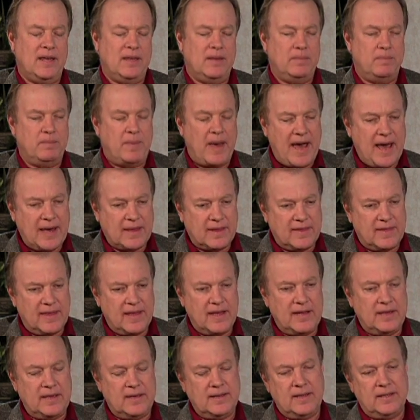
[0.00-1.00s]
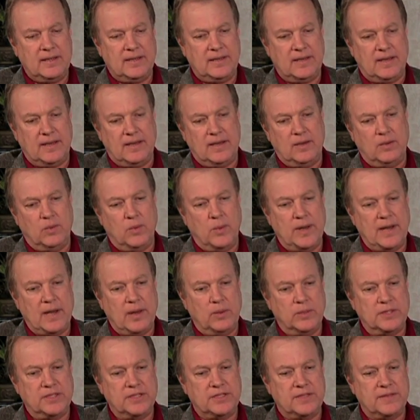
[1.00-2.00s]
back then, when I
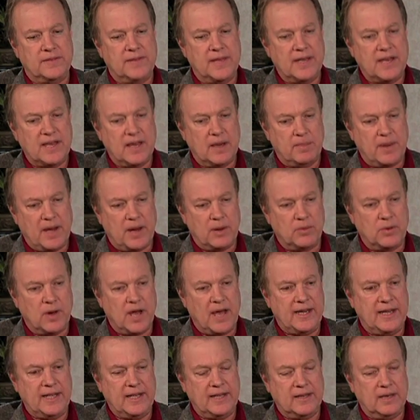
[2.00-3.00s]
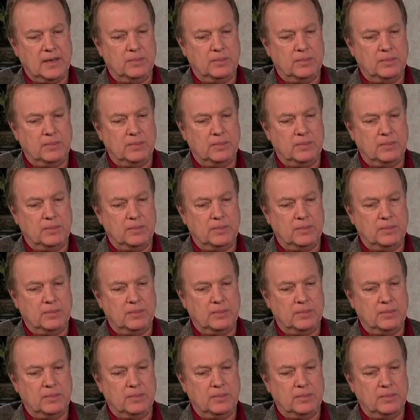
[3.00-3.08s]
was thinking about writing